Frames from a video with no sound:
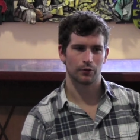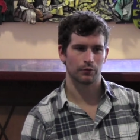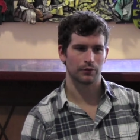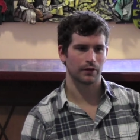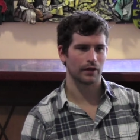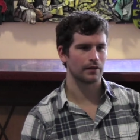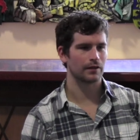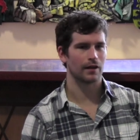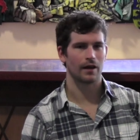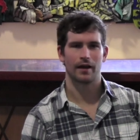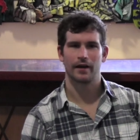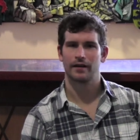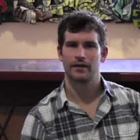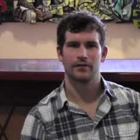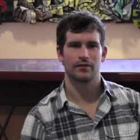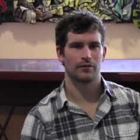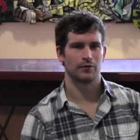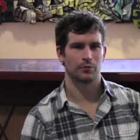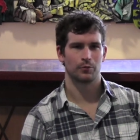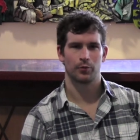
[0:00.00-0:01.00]
your bloodline
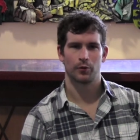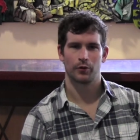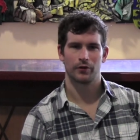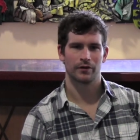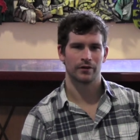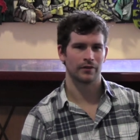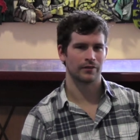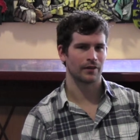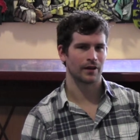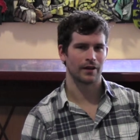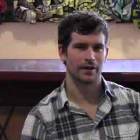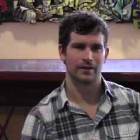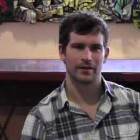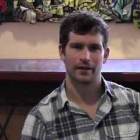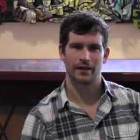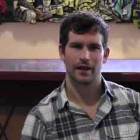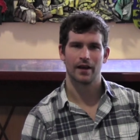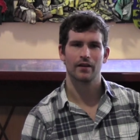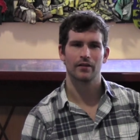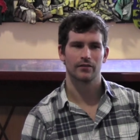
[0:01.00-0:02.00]
is as important as
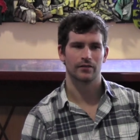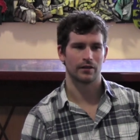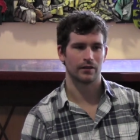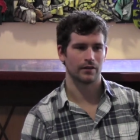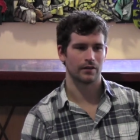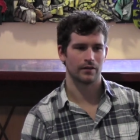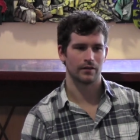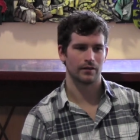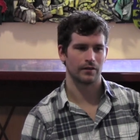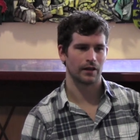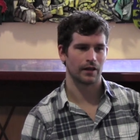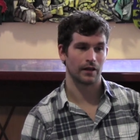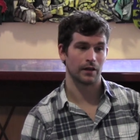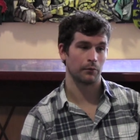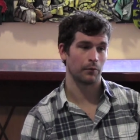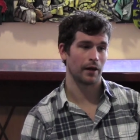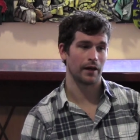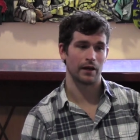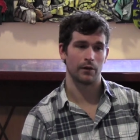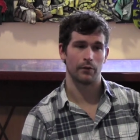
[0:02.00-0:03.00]
anything else, and, and
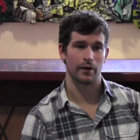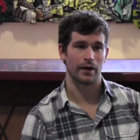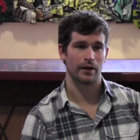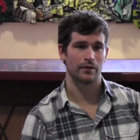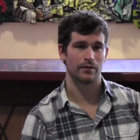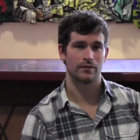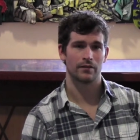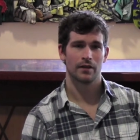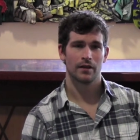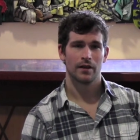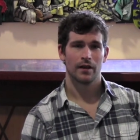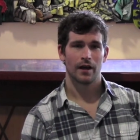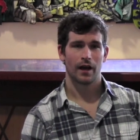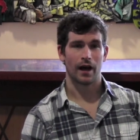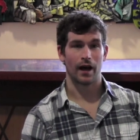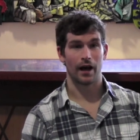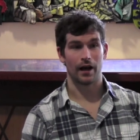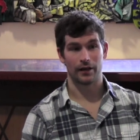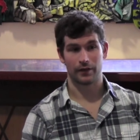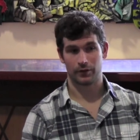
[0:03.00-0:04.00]
in many ways,
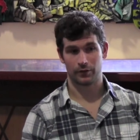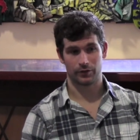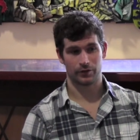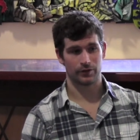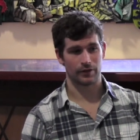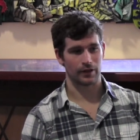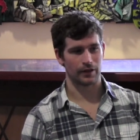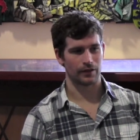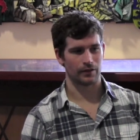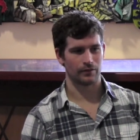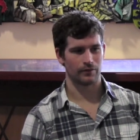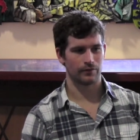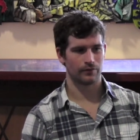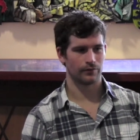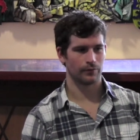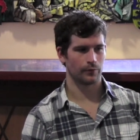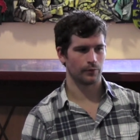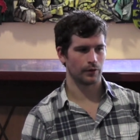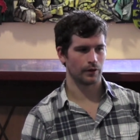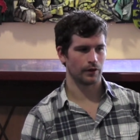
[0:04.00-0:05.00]
uh, you'll see
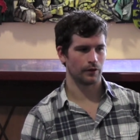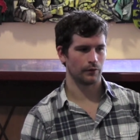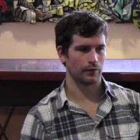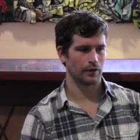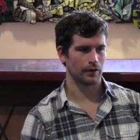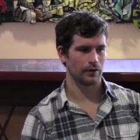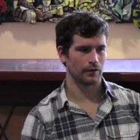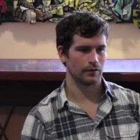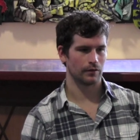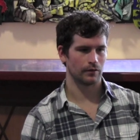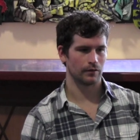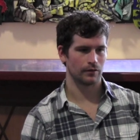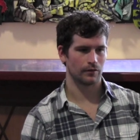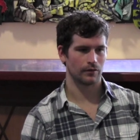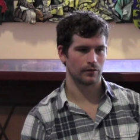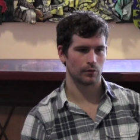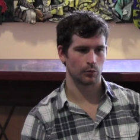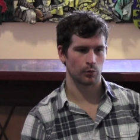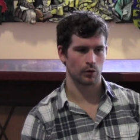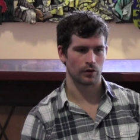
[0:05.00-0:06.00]
in
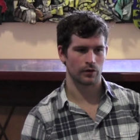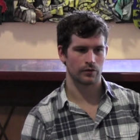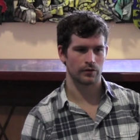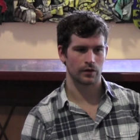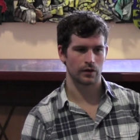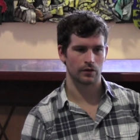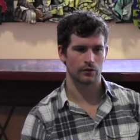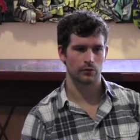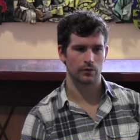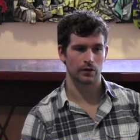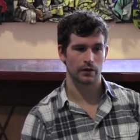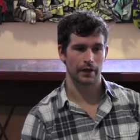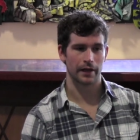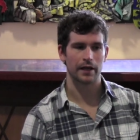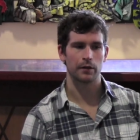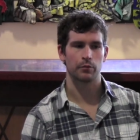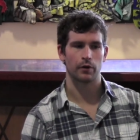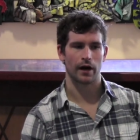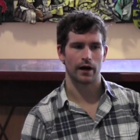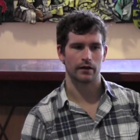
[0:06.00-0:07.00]
some of the scenes with
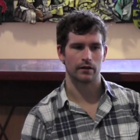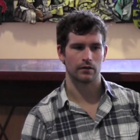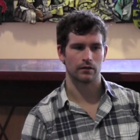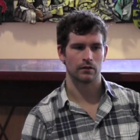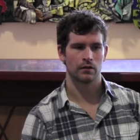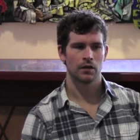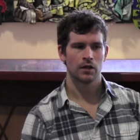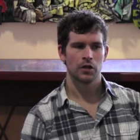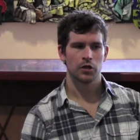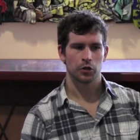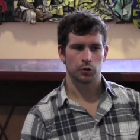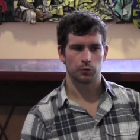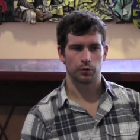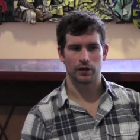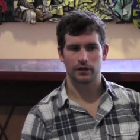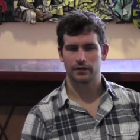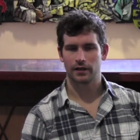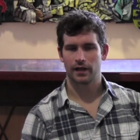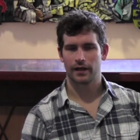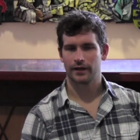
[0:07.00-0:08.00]
Lady Bracknell, your
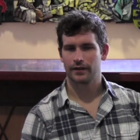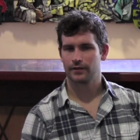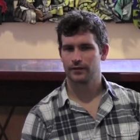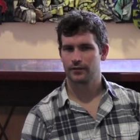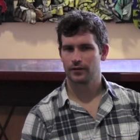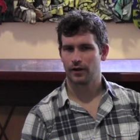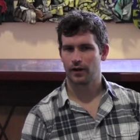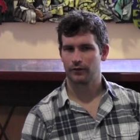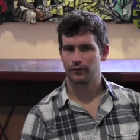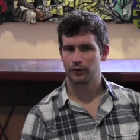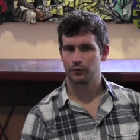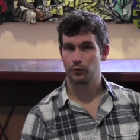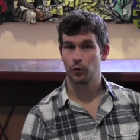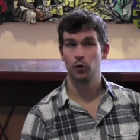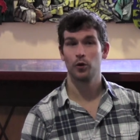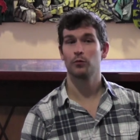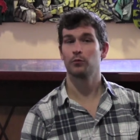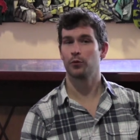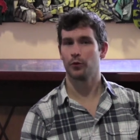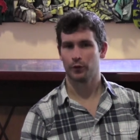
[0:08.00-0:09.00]
bloodline is often
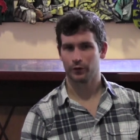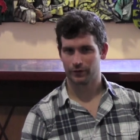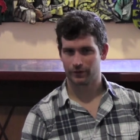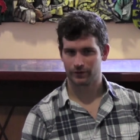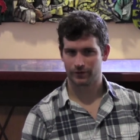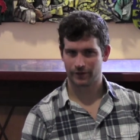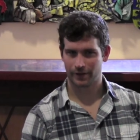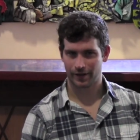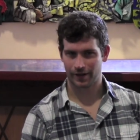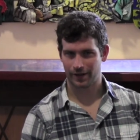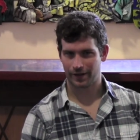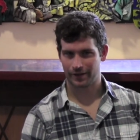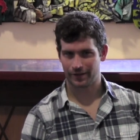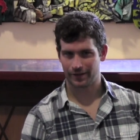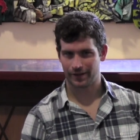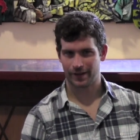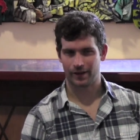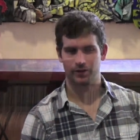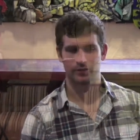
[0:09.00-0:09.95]
more important than anything